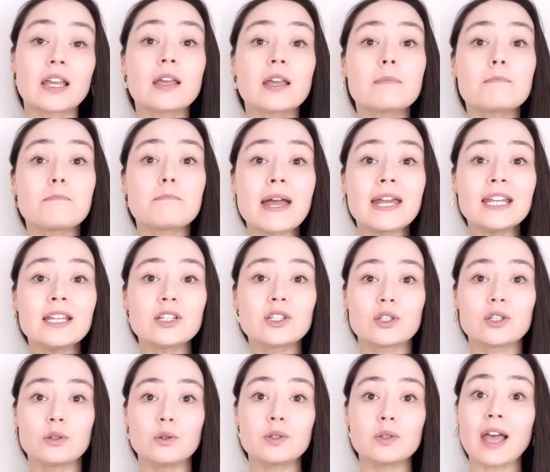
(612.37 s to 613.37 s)
Many
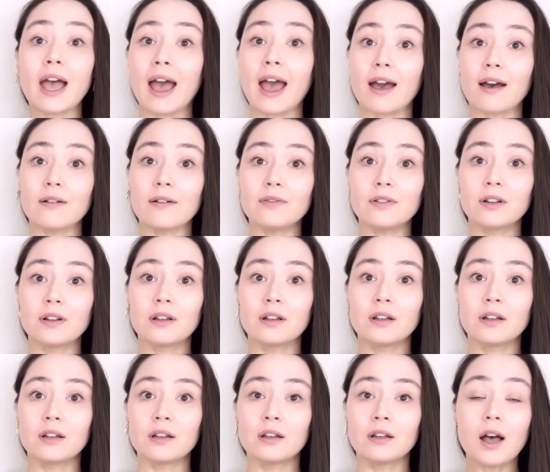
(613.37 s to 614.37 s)
zoos have
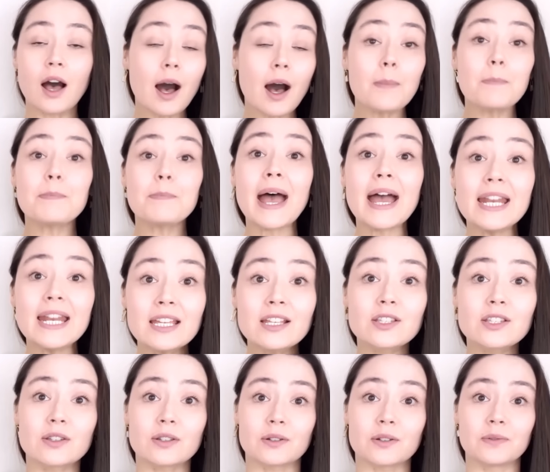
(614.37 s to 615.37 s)
a petting
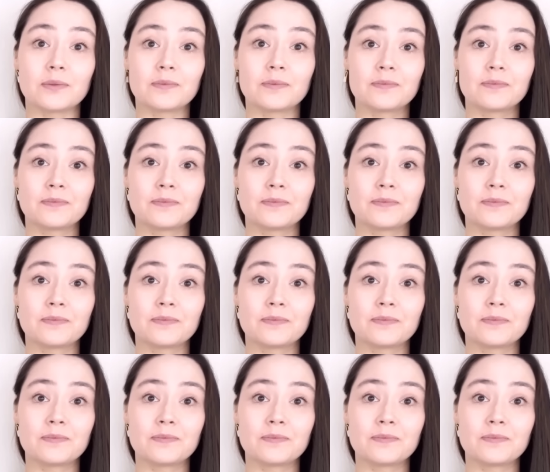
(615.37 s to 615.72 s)
zoo.